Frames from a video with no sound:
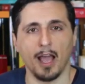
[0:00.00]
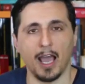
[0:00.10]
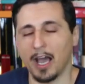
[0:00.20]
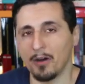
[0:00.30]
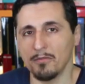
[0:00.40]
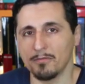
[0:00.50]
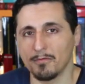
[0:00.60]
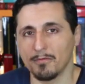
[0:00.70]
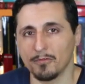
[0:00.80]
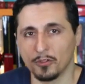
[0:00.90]
how
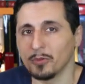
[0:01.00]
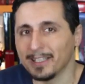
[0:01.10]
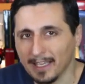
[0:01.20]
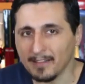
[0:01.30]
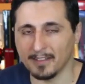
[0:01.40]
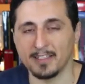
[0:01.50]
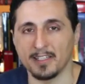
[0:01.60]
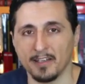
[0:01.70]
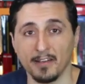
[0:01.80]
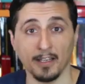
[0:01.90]
do we get these
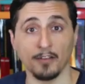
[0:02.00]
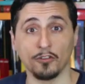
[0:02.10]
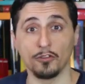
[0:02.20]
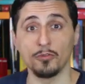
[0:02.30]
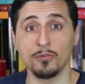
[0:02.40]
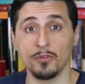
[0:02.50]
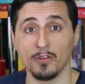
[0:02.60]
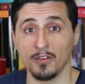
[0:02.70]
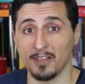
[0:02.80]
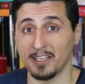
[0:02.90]
here, and do
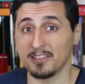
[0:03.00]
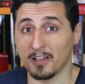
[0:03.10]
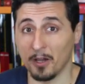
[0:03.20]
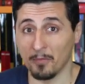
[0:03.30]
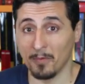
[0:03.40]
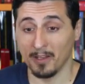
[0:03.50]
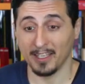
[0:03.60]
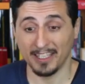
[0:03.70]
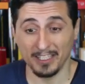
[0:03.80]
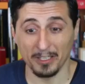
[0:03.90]
these come
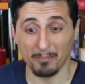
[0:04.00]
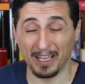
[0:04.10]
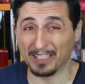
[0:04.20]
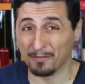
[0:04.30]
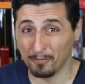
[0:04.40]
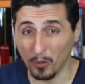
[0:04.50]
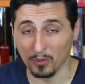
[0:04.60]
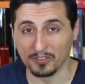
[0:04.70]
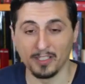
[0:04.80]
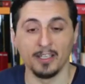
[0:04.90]
here by
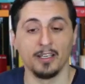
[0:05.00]
default?